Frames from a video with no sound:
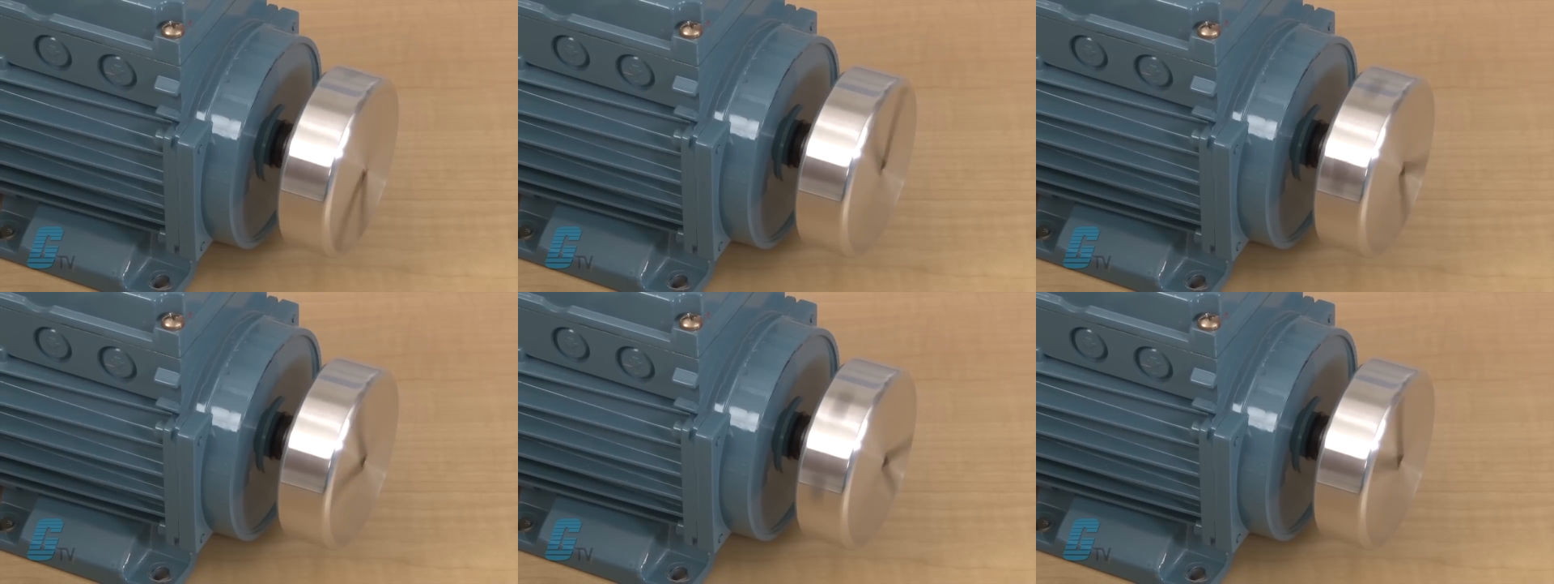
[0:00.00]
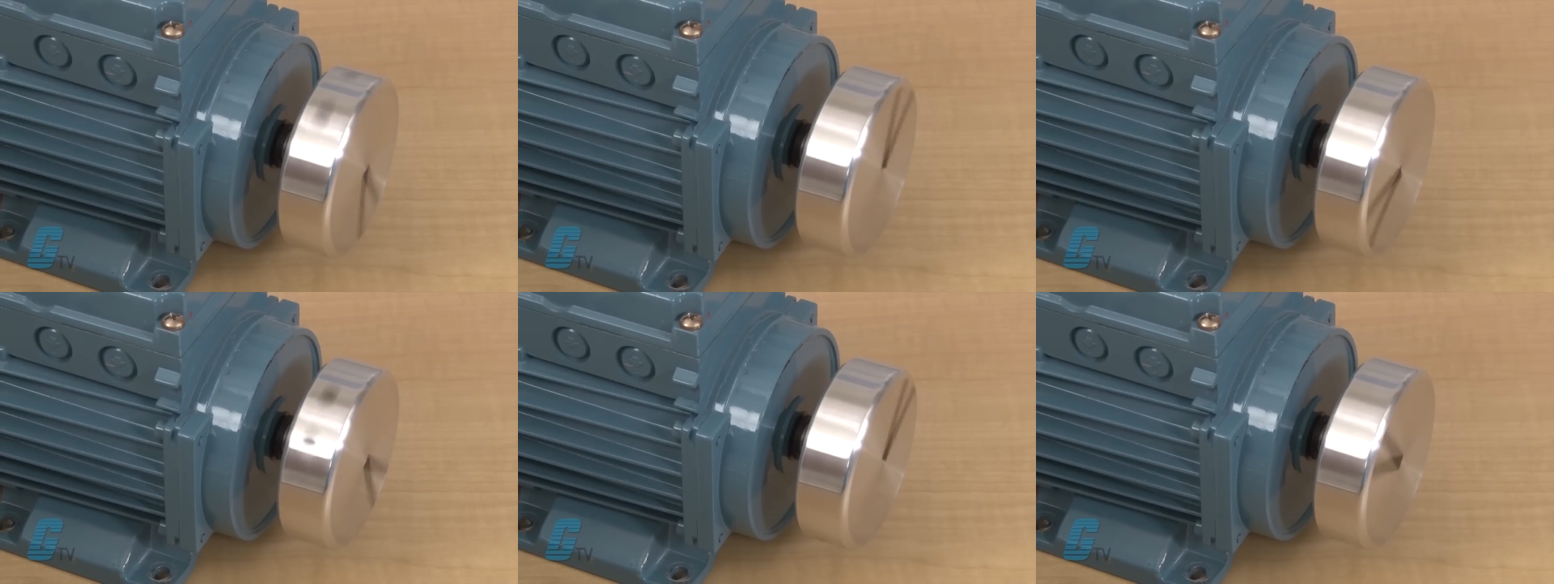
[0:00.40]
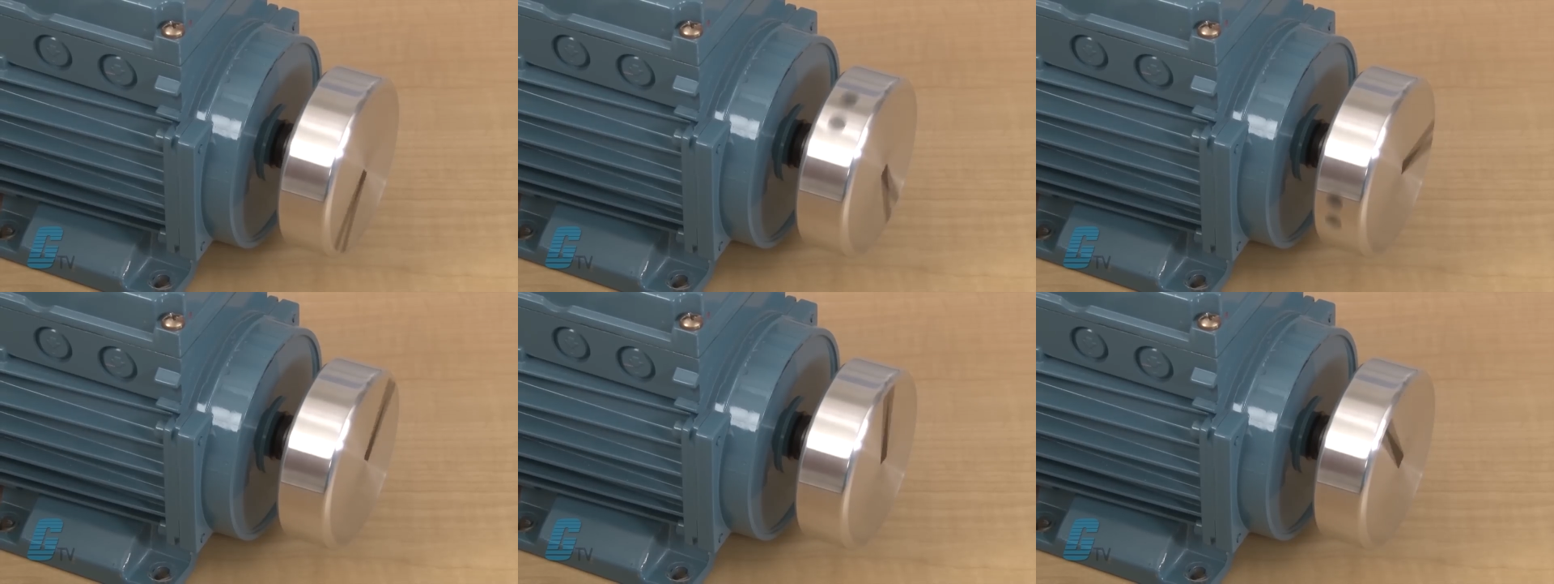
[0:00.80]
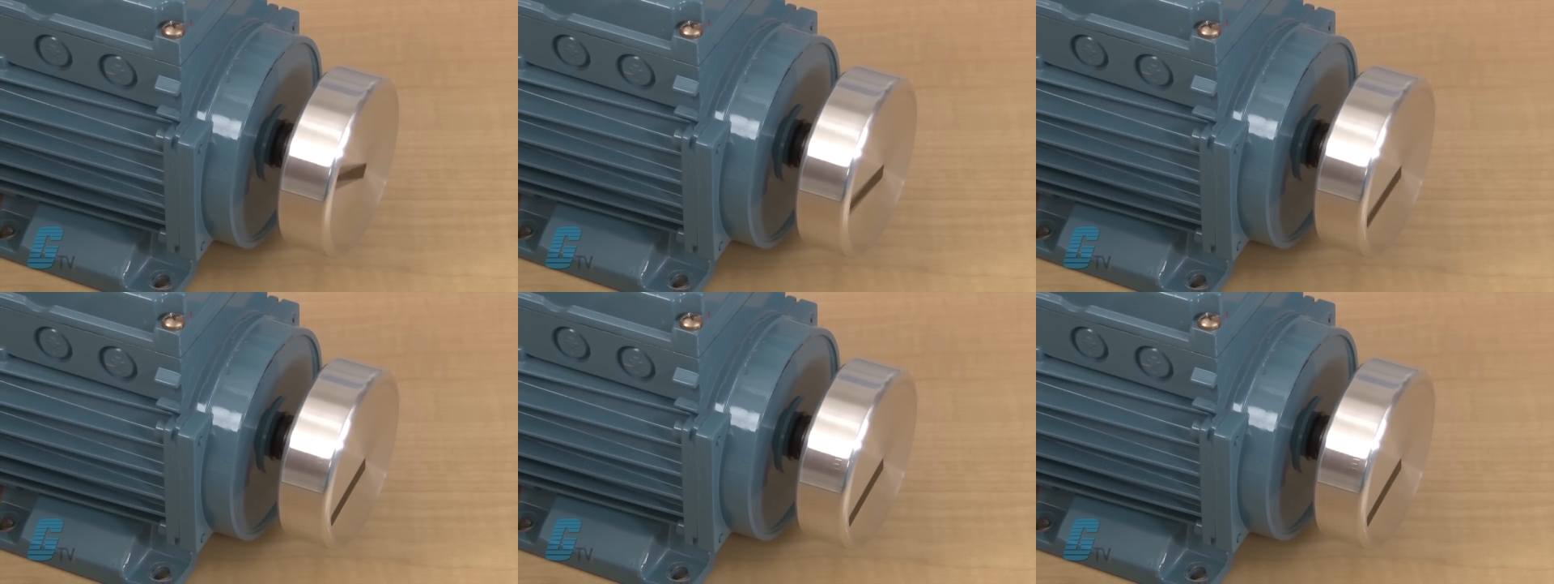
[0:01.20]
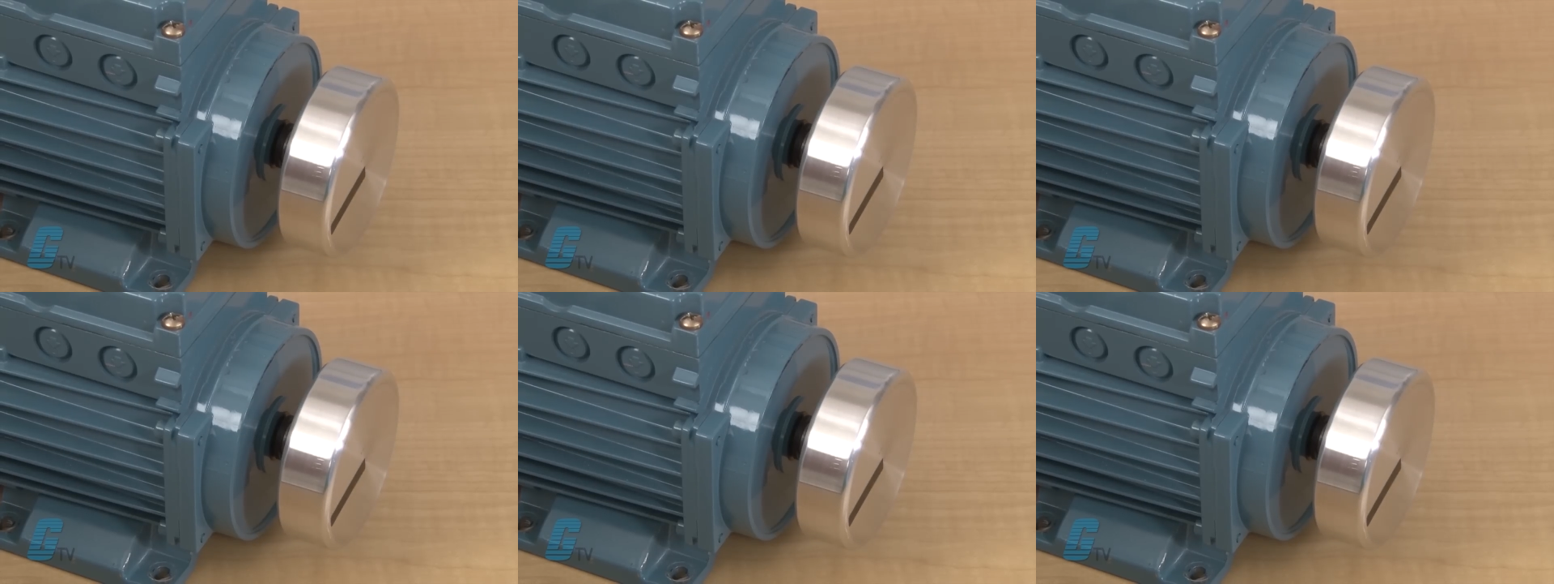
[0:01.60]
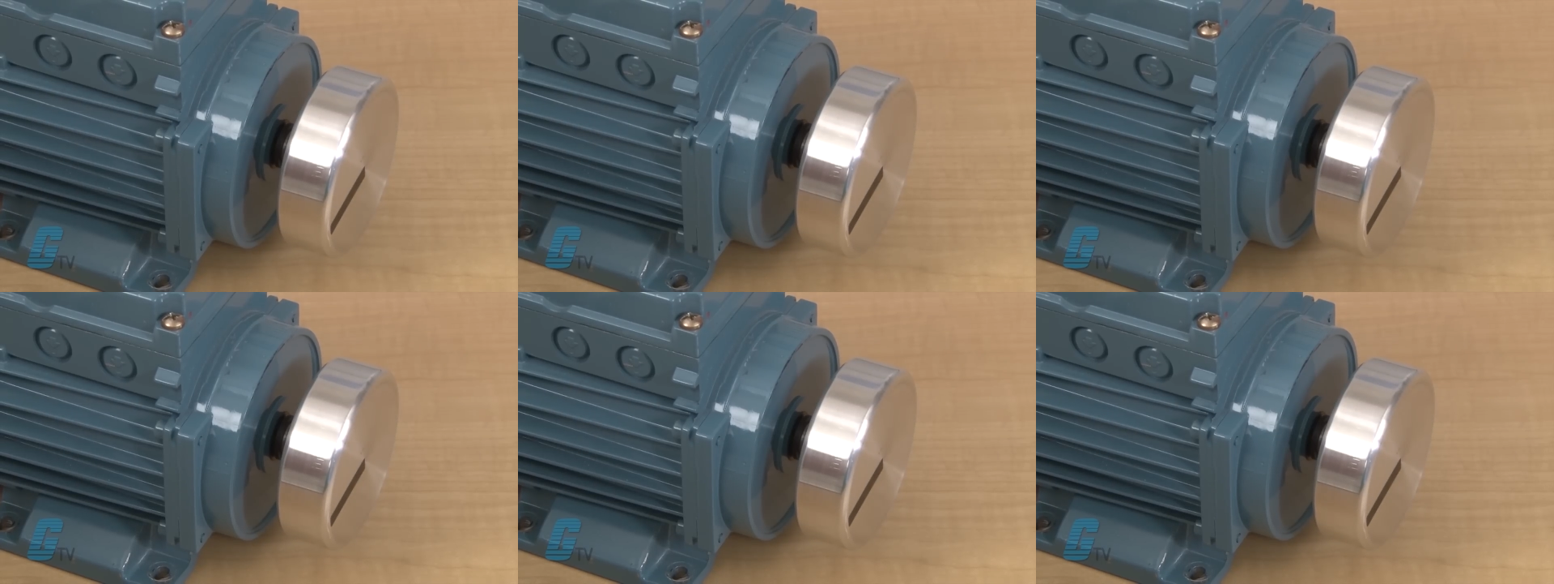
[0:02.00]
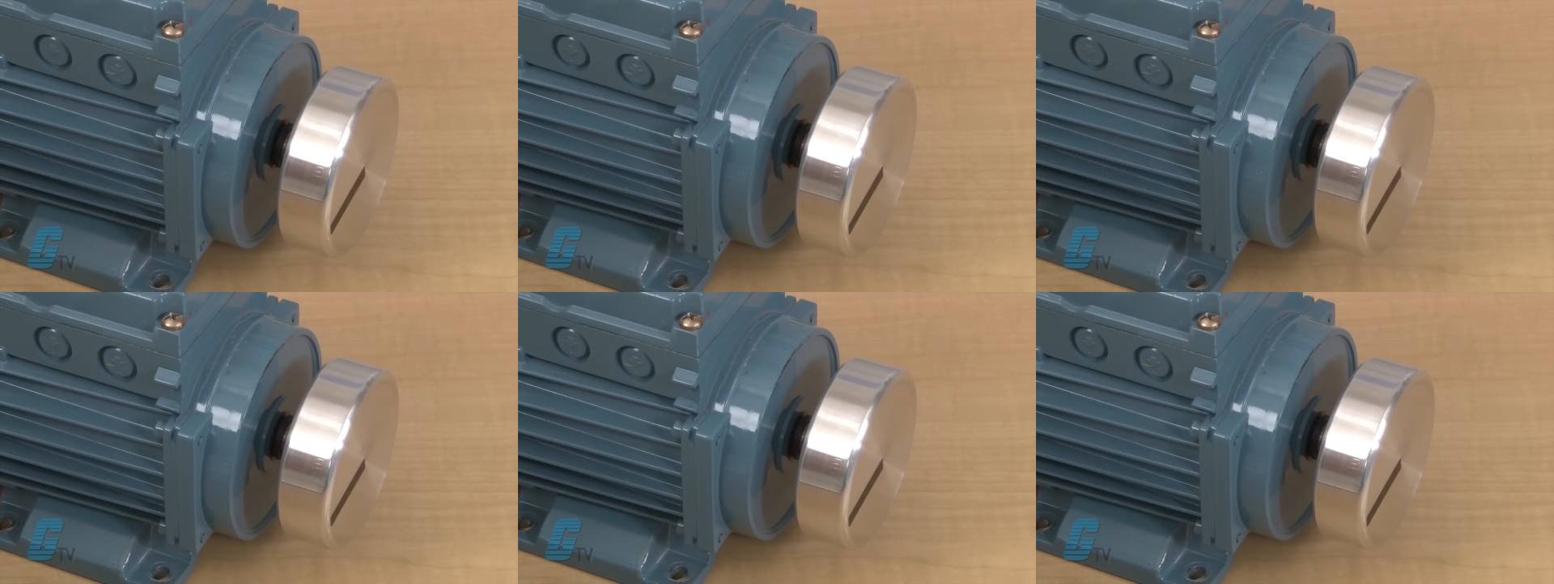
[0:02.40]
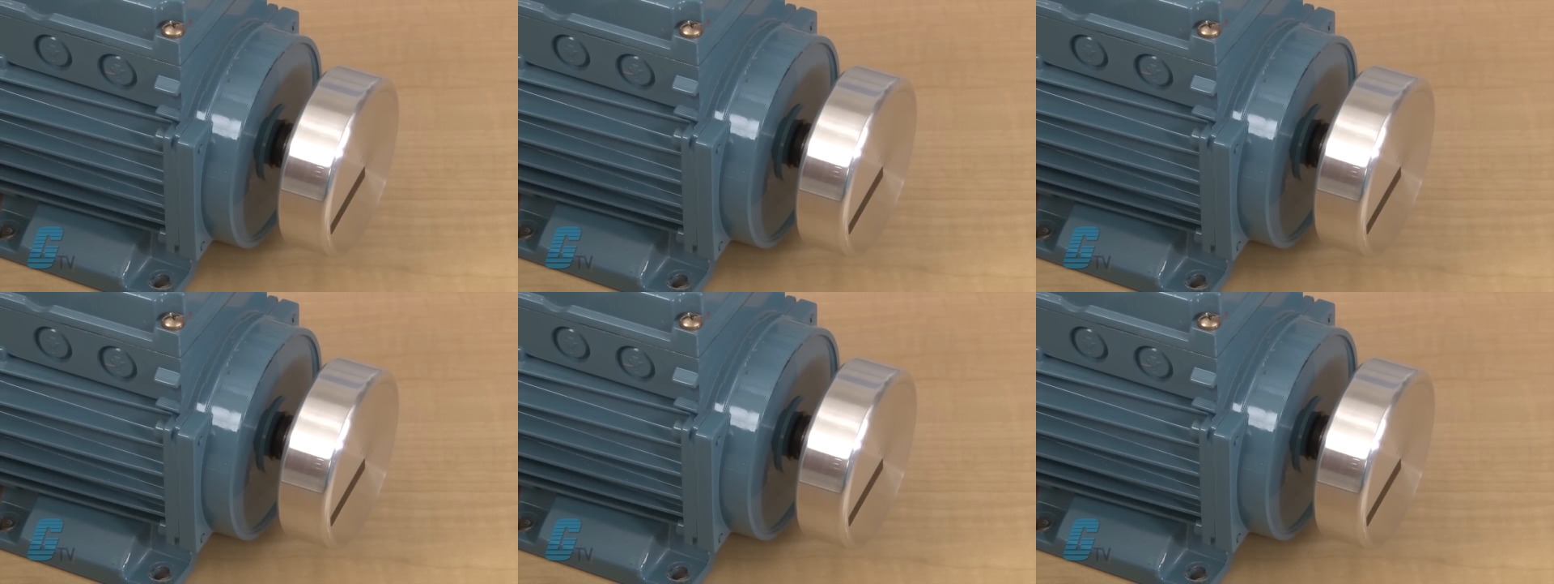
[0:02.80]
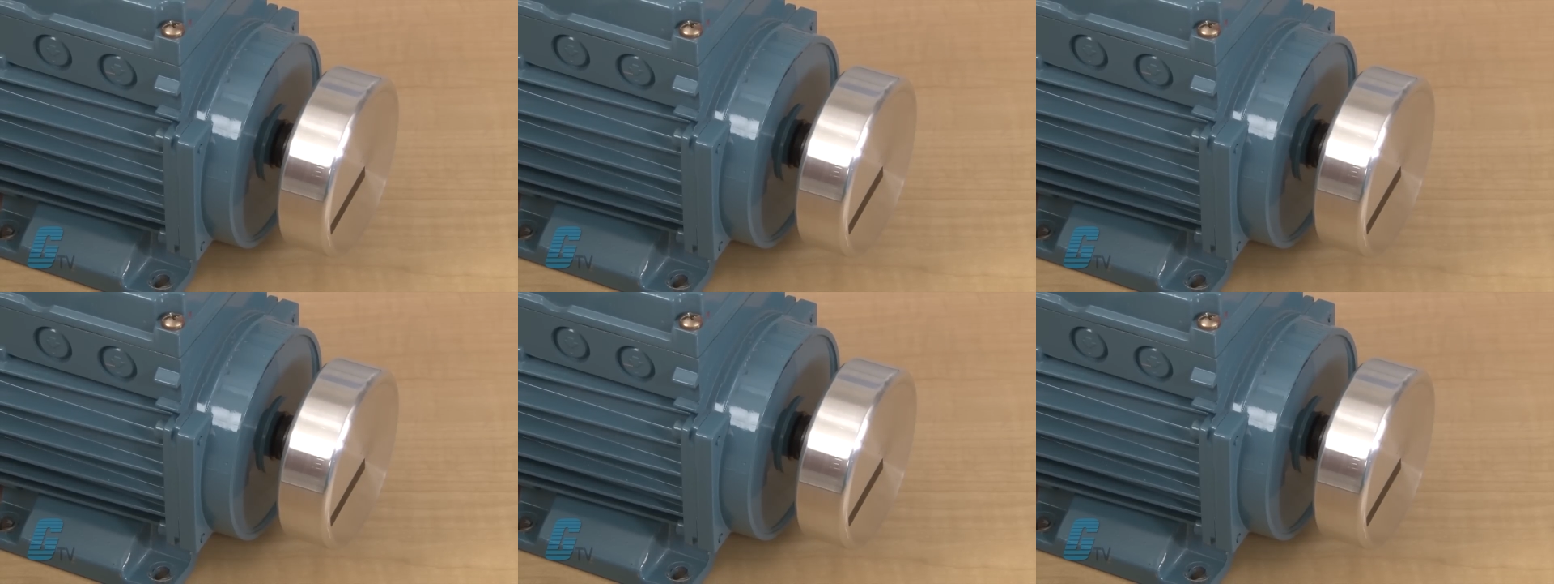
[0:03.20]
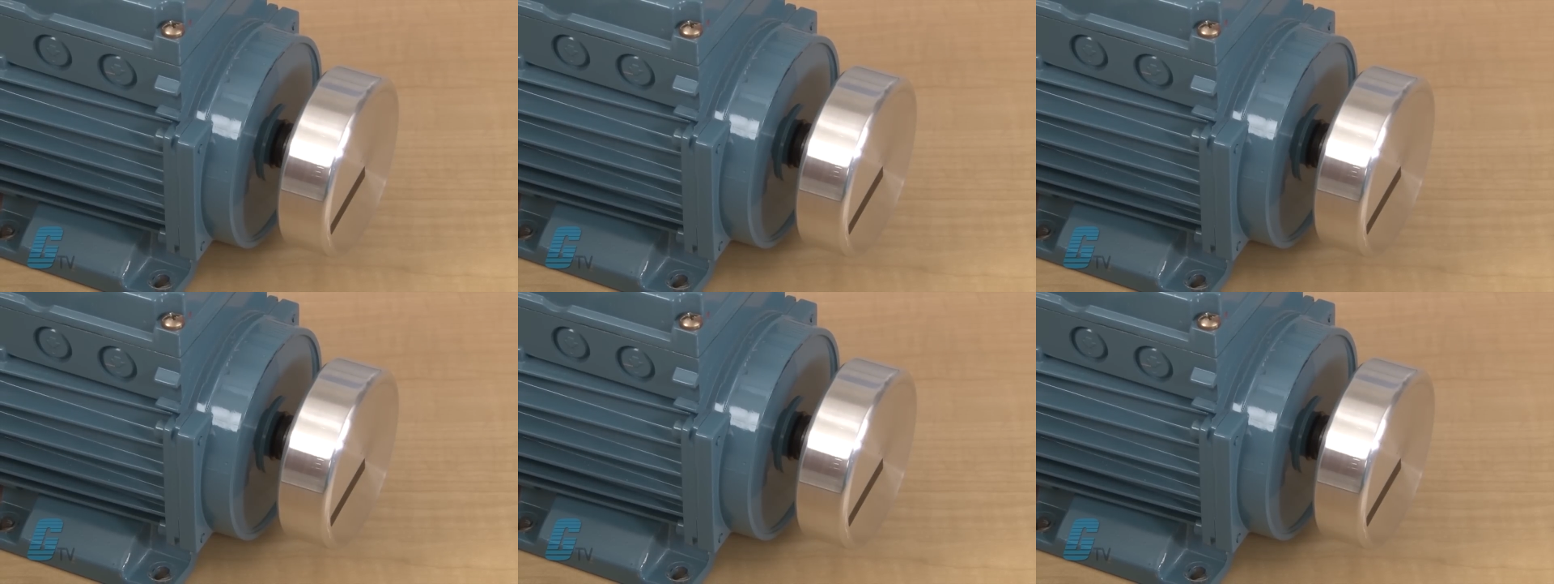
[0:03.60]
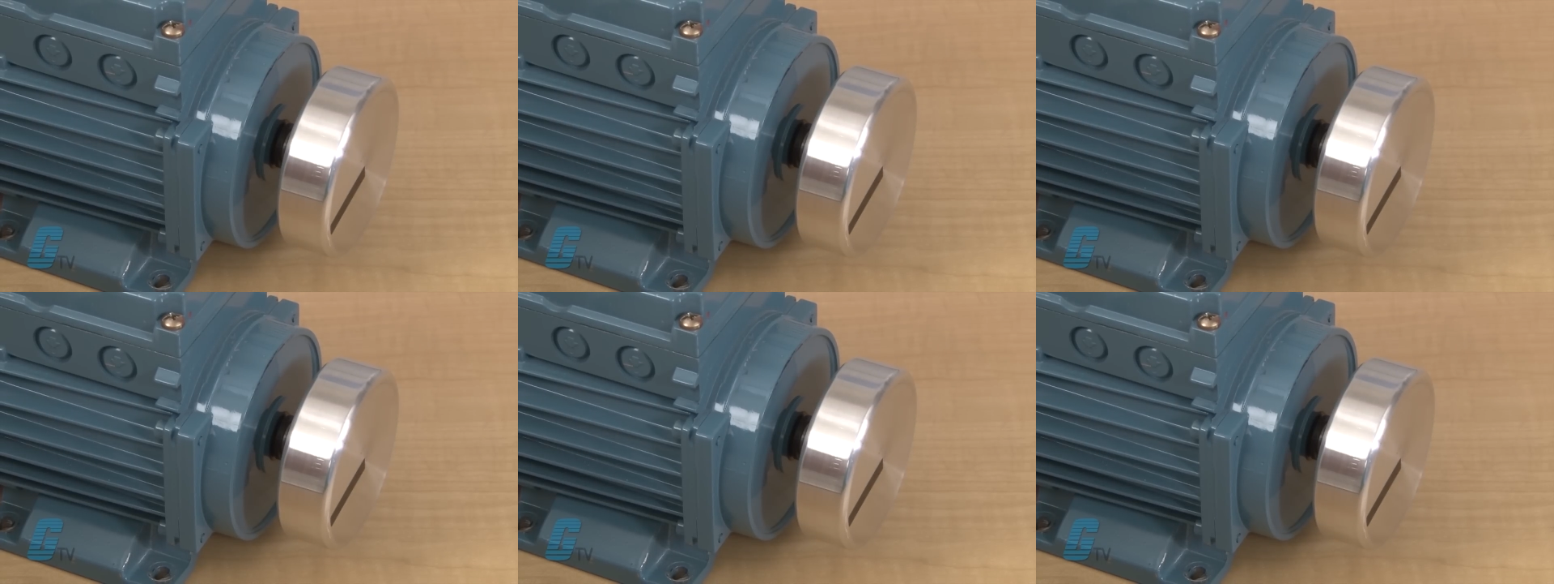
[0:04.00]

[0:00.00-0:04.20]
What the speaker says: Nobody's mouth can be seen.